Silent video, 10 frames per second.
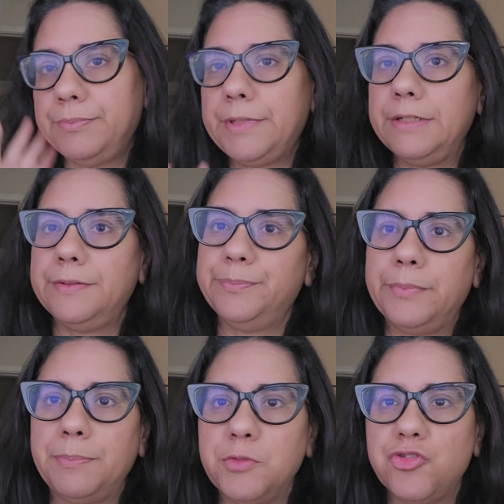But
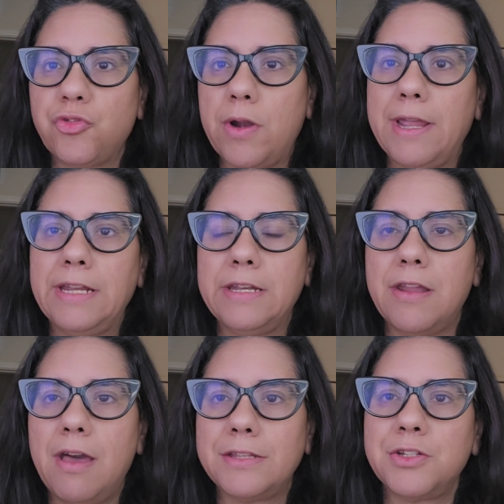I'm
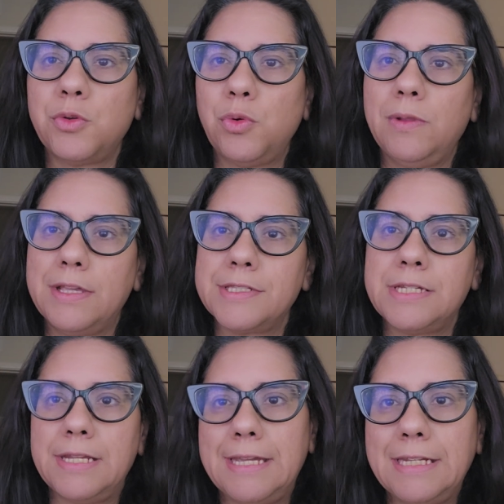trying not to go less
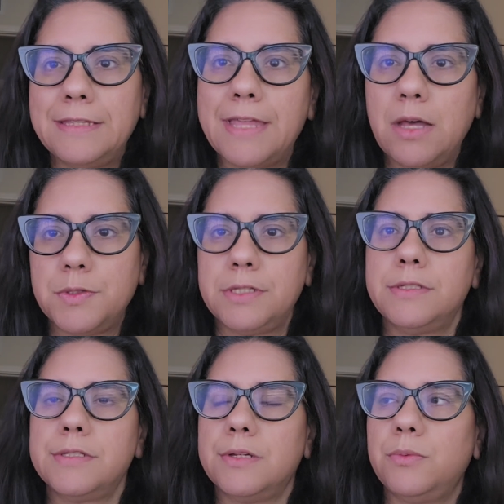than
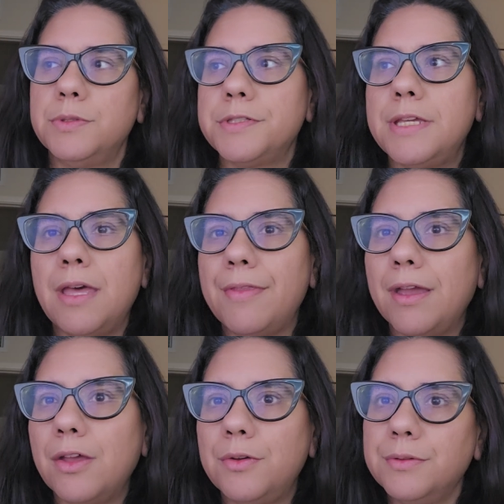80,000, so we'll see how
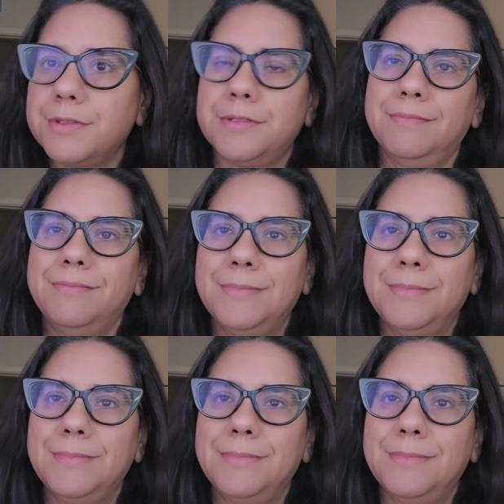that goes.